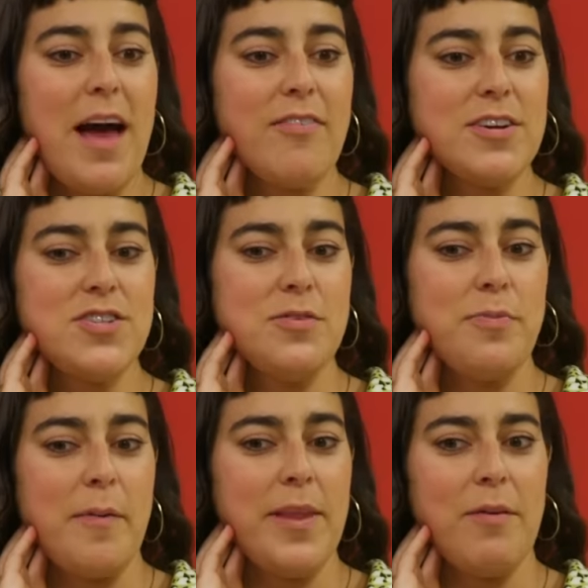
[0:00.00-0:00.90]
laughed because she was
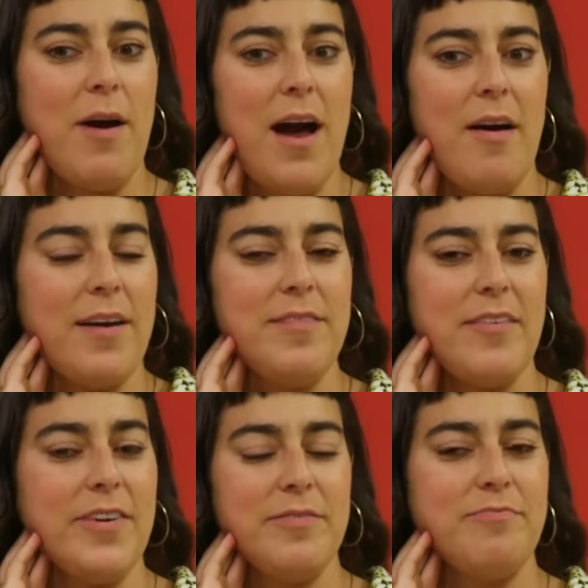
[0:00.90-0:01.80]
probably like, "Wow, I
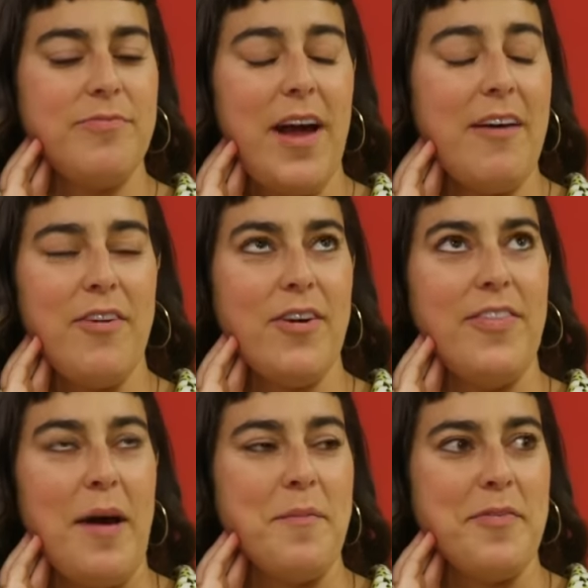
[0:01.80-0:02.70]
never have heard
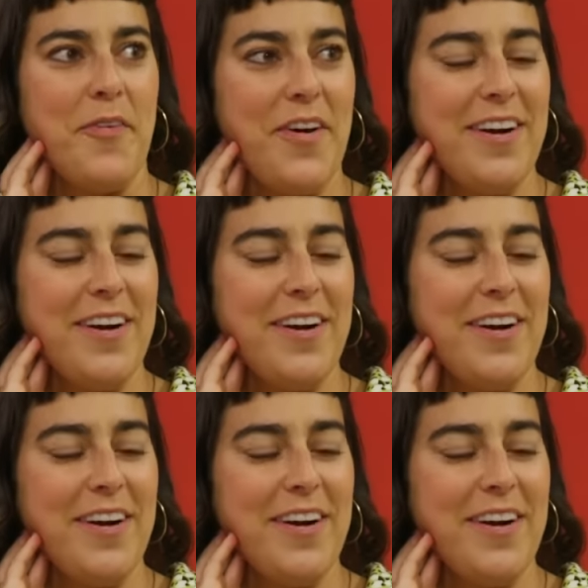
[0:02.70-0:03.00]
that before."